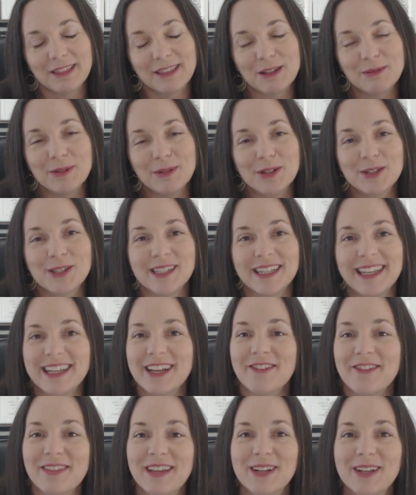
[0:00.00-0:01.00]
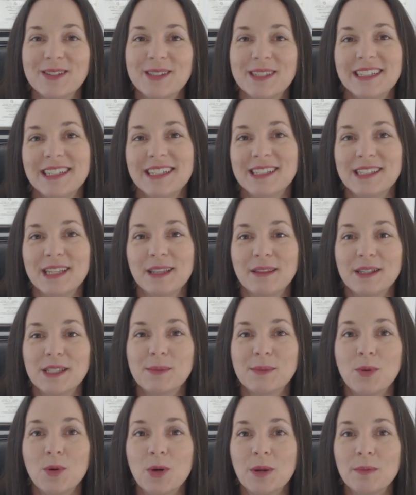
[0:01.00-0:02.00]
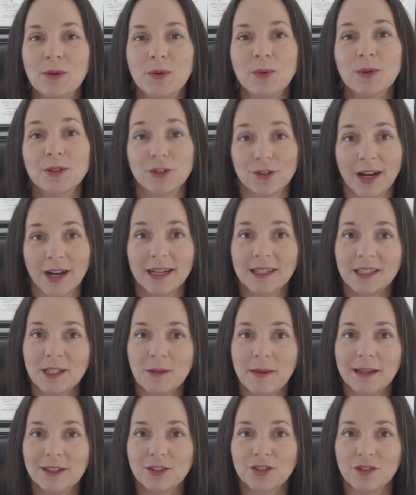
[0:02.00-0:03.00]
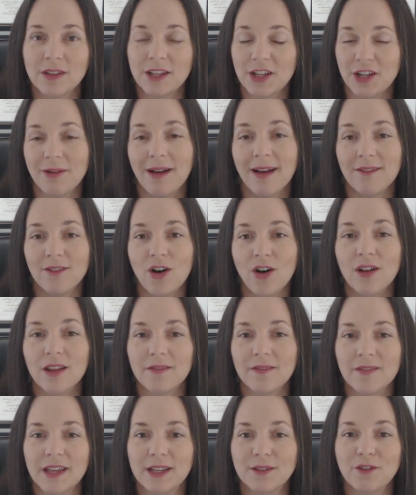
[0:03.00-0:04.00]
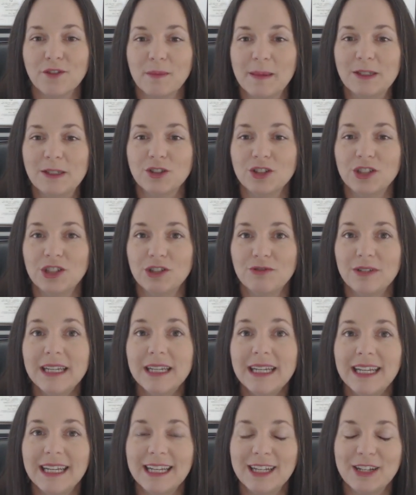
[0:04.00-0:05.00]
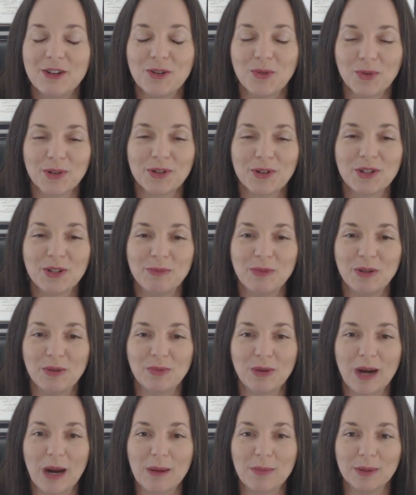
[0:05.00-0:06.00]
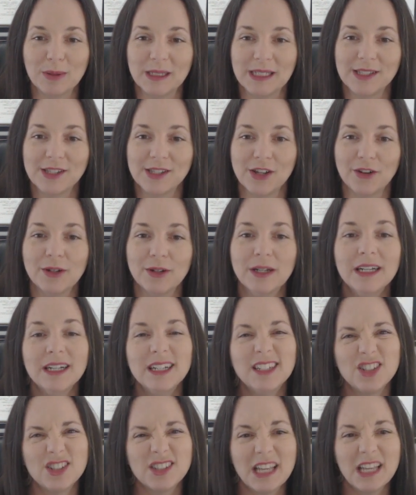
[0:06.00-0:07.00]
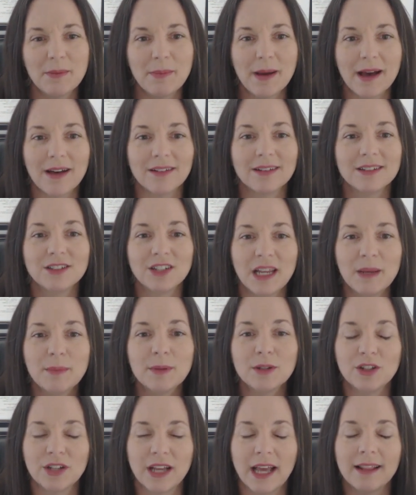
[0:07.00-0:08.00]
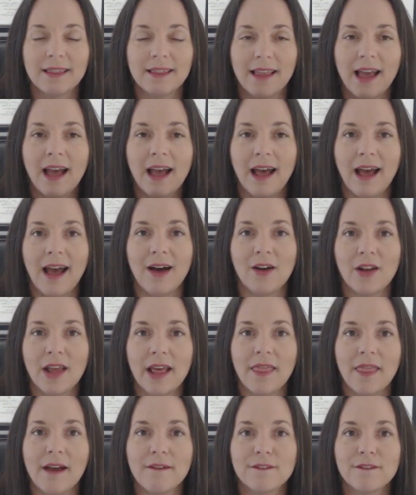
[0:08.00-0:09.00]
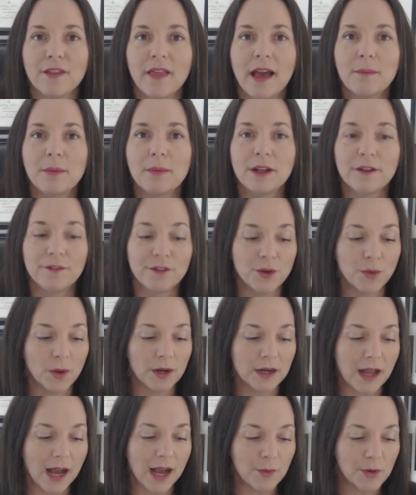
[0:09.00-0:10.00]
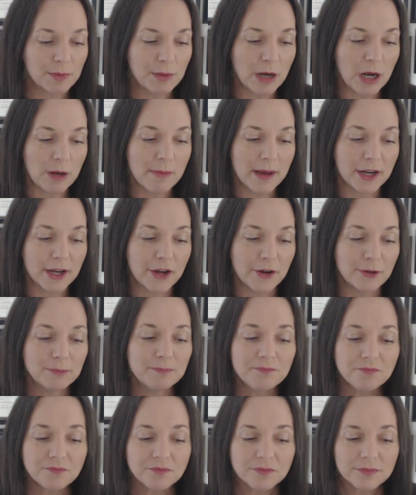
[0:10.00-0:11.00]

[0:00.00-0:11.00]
at the mercy of the LCDs at this point, but we're trying to make sure that you have all of the information you need in order to bill properly. So just keep a look out at that for that. But if you are not with Palmetto